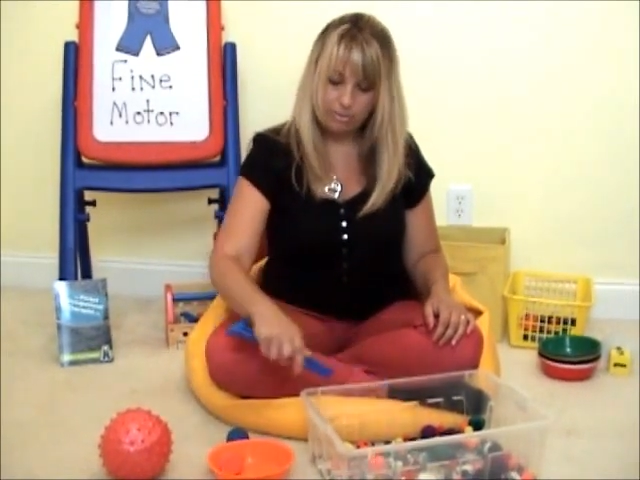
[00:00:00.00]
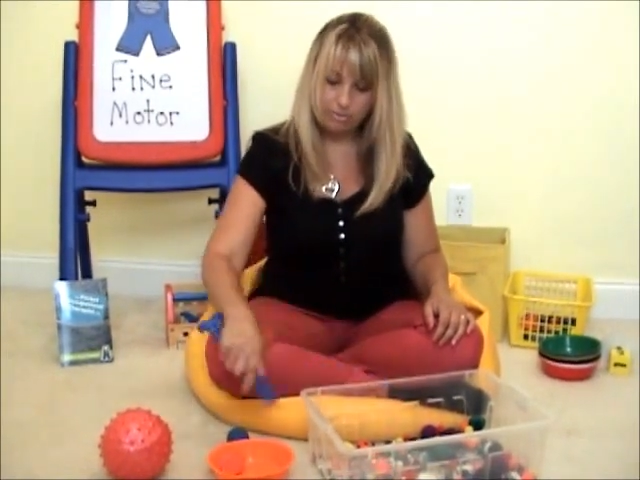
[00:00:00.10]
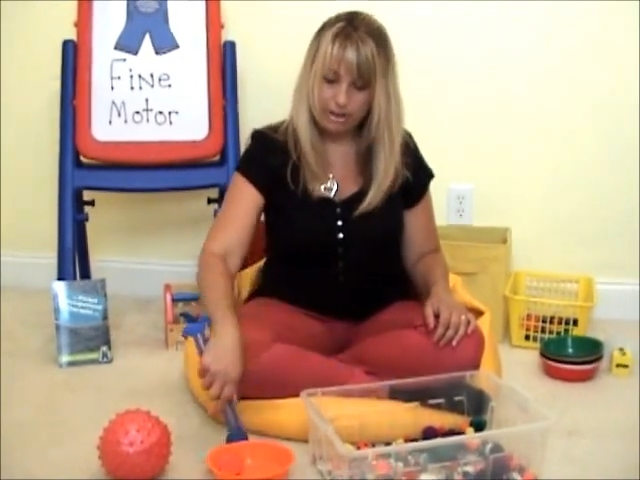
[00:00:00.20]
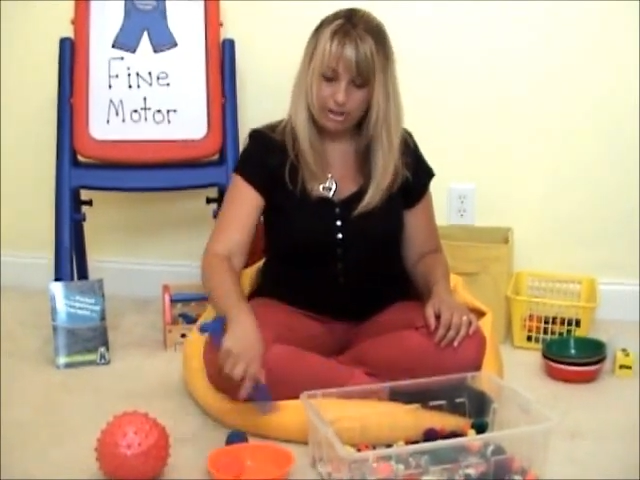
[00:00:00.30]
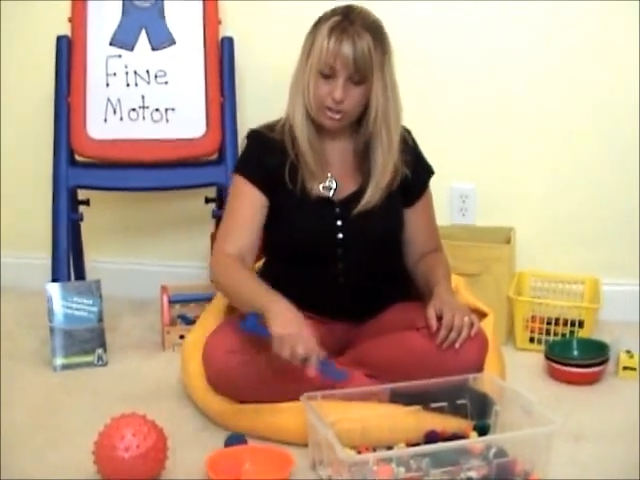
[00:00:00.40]

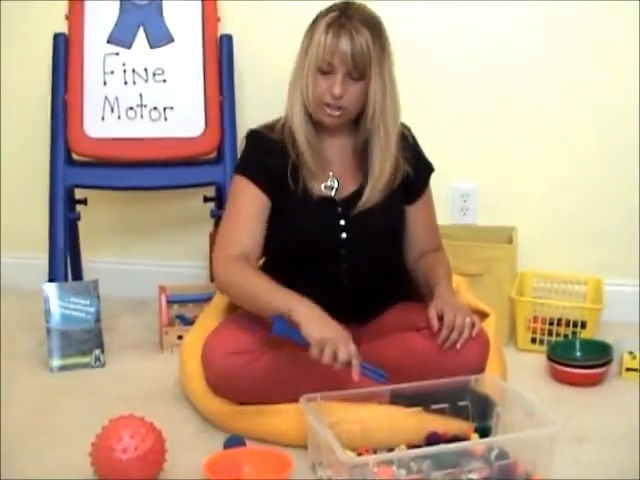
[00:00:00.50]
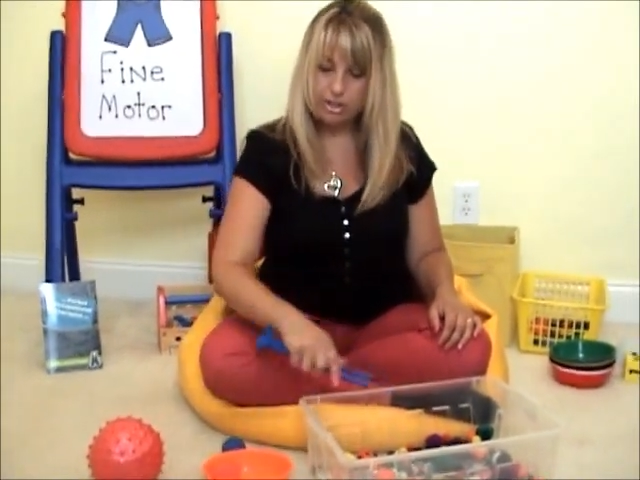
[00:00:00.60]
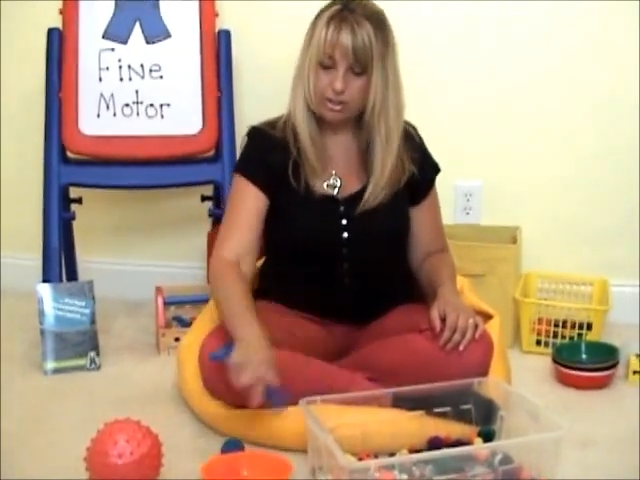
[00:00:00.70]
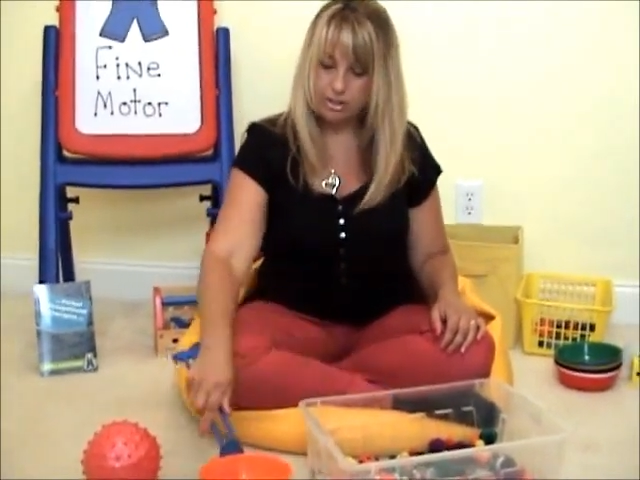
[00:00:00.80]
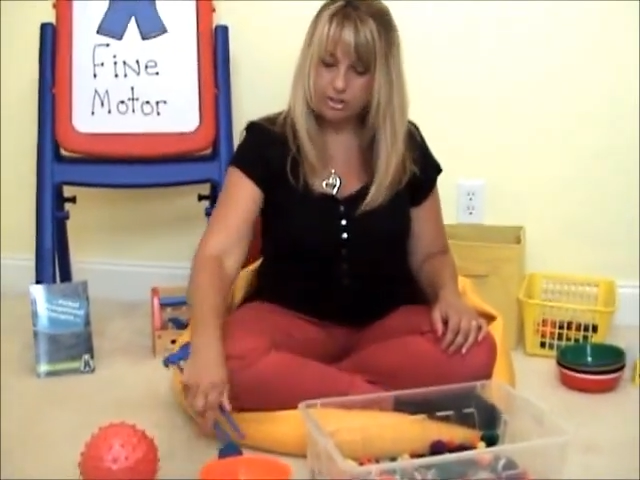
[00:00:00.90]
match
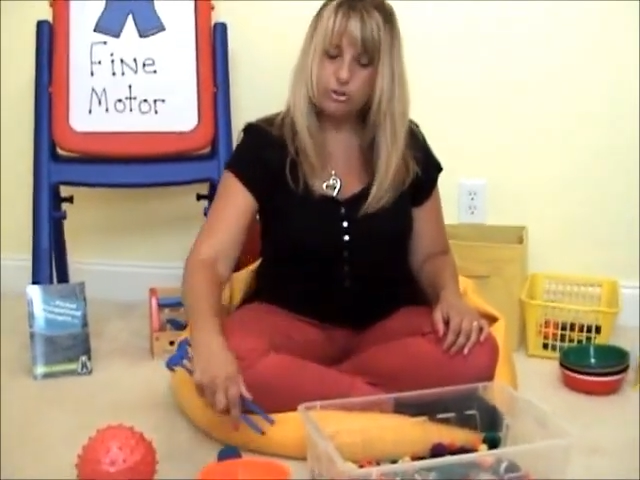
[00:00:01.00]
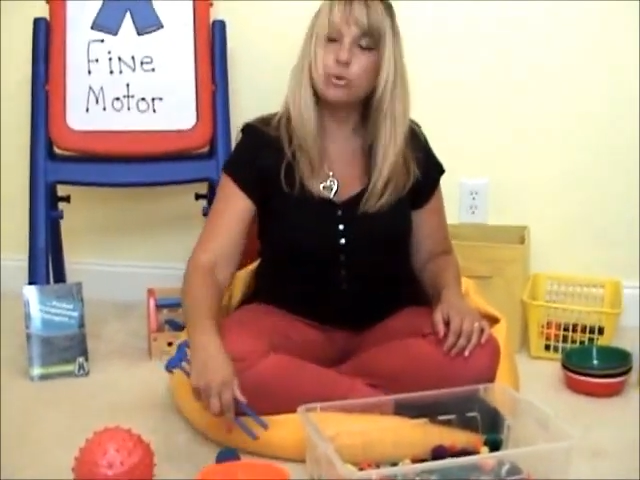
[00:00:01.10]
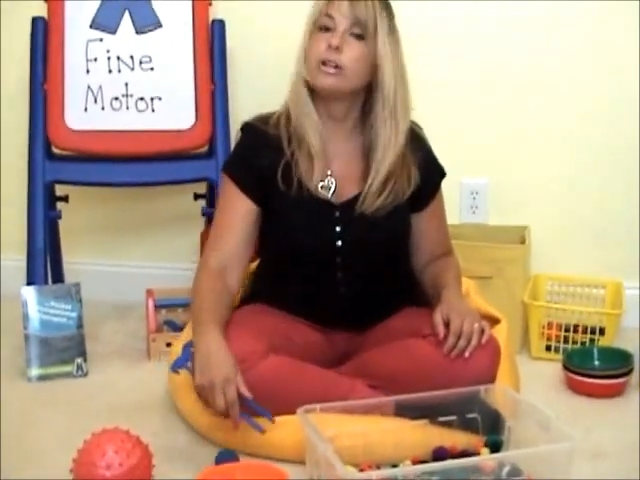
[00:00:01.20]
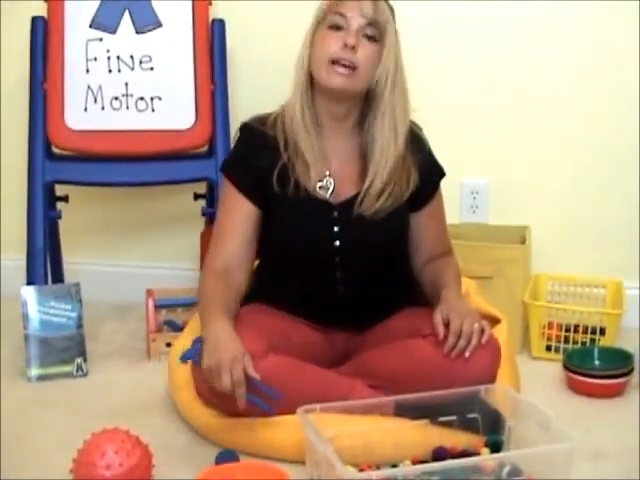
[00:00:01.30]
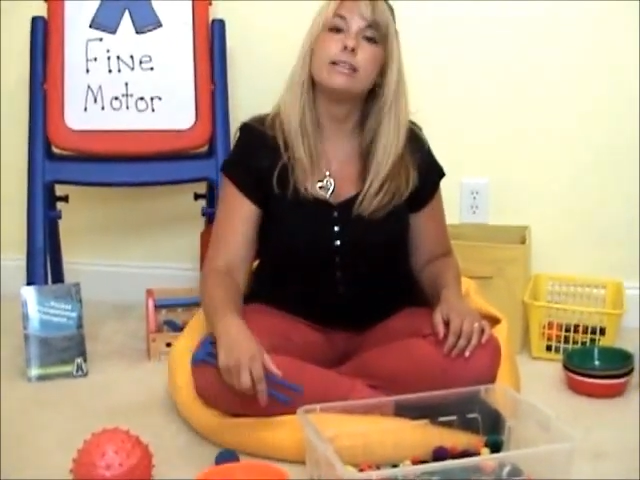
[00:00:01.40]
and
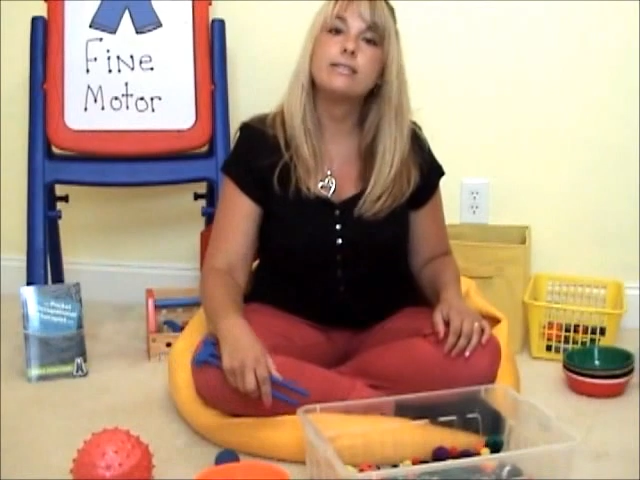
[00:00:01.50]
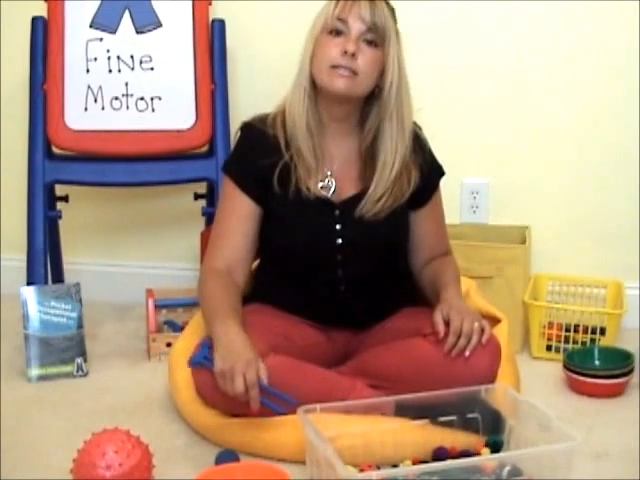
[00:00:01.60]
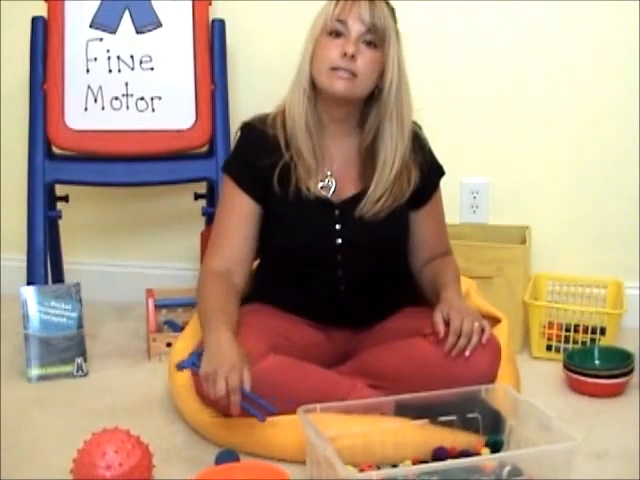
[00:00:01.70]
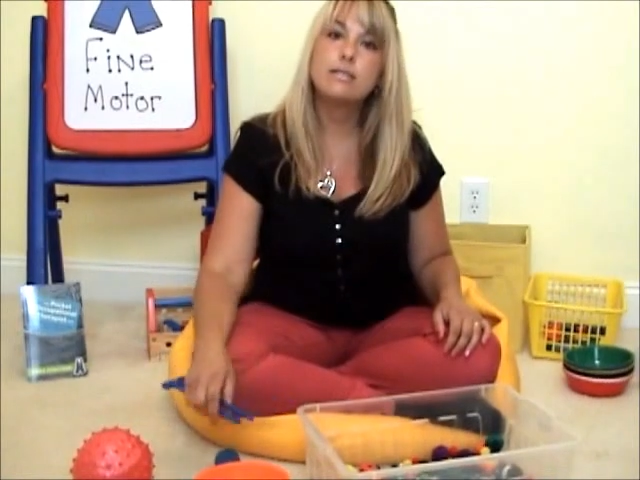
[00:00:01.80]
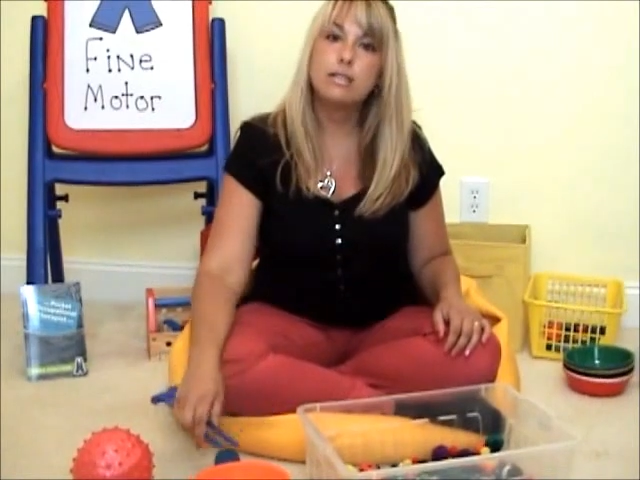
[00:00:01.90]
sort
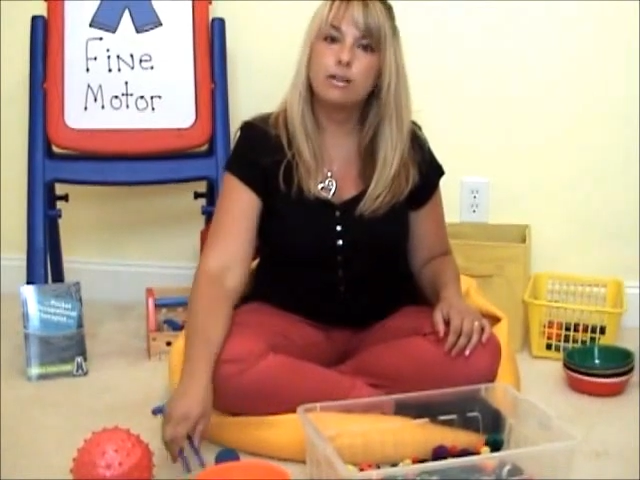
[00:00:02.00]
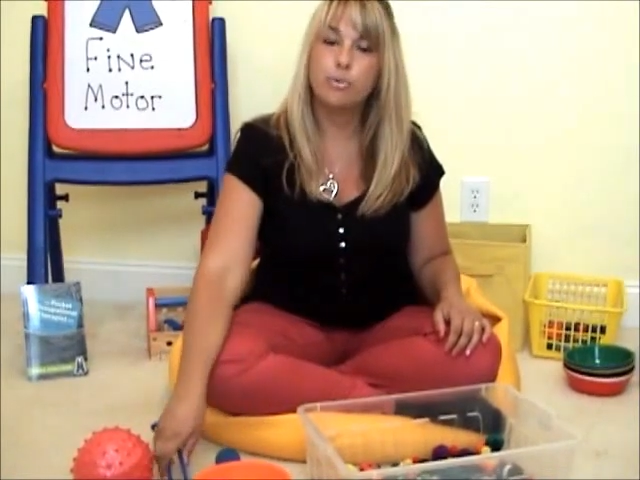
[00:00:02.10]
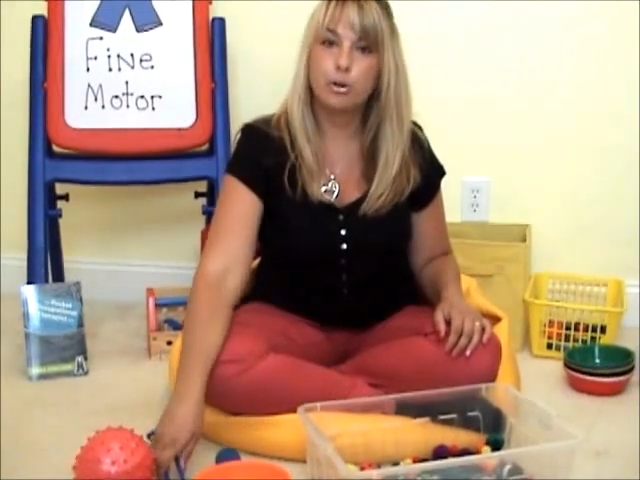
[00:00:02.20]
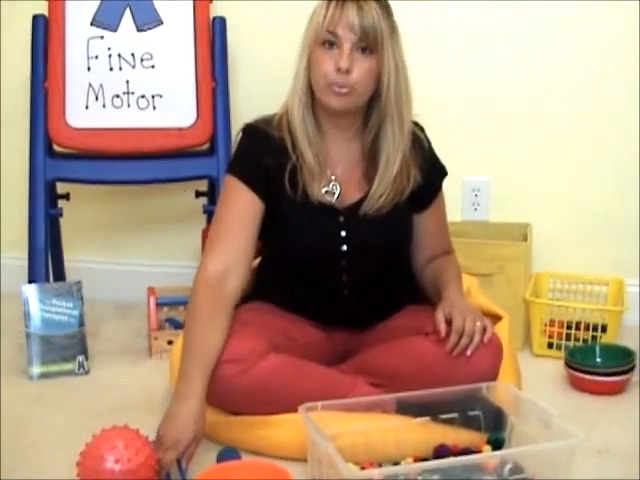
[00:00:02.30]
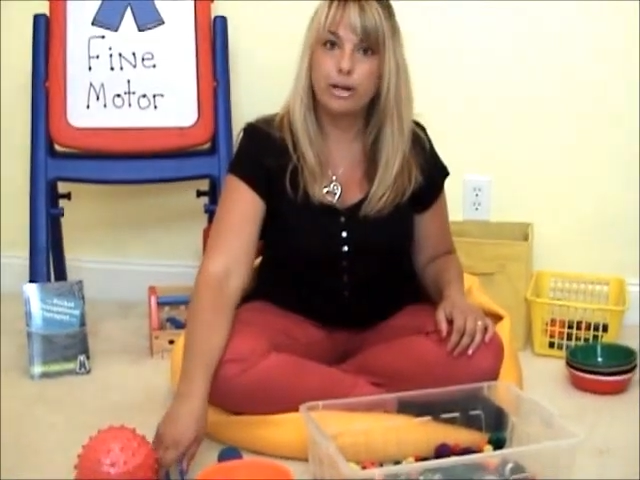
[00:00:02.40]
as
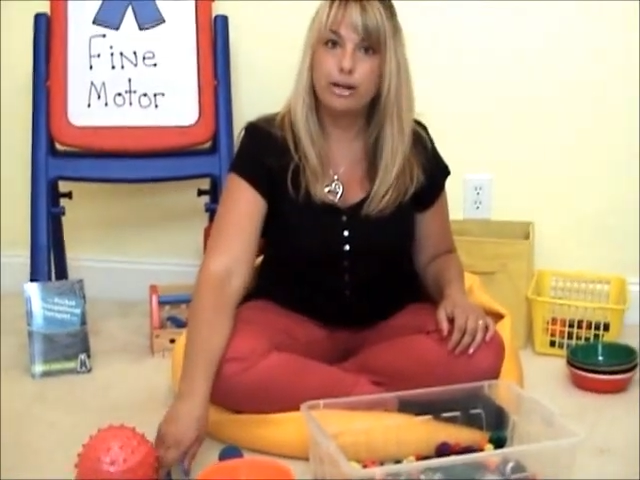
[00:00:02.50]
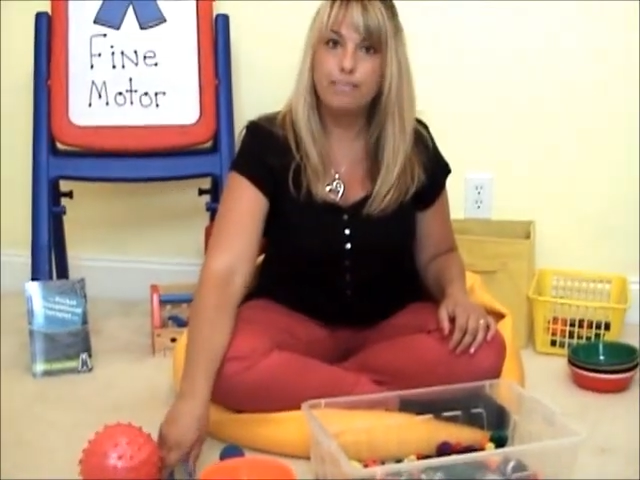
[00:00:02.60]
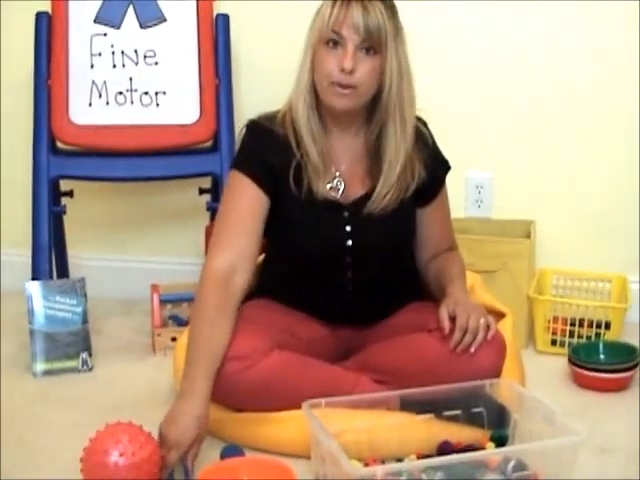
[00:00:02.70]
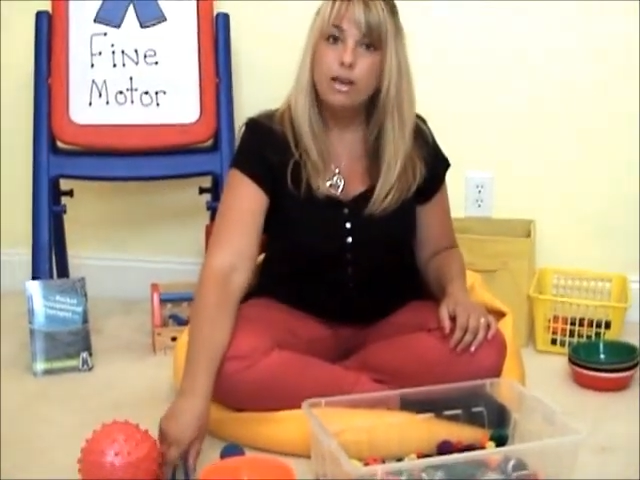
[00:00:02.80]
appropriate.